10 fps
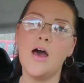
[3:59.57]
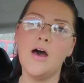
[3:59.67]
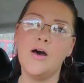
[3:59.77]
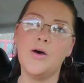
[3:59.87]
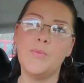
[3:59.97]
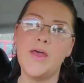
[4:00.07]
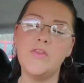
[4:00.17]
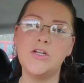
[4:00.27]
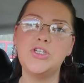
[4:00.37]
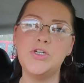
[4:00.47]
um,
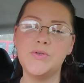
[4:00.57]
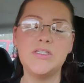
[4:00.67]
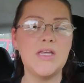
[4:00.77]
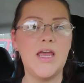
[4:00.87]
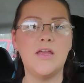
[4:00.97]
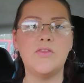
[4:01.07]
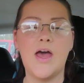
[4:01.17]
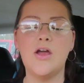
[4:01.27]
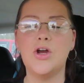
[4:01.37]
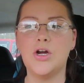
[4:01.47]
and then she was saying
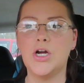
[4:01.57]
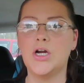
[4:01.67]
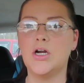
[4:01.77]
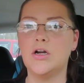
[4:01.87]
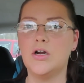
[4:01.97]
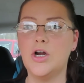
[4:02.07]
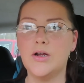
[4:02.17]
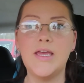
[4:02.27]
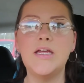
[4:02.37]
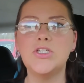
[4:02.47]
that her
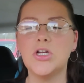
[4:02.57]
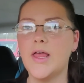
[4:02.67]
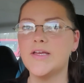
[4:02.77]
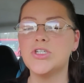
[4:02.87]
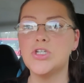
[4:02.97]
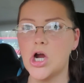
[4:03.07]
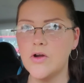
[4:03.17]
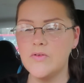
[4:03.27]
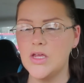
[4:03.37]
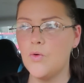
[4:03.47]
her kids are like
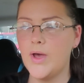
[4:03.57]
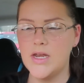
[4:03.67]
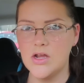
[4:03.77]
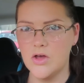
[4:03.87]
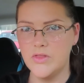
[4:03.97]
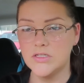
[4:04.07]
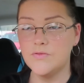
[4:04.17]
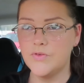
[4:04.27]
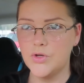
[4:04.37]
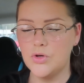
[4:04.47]
starving waiting on this
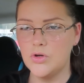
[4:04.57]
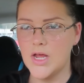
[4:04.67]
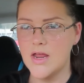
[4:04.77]
food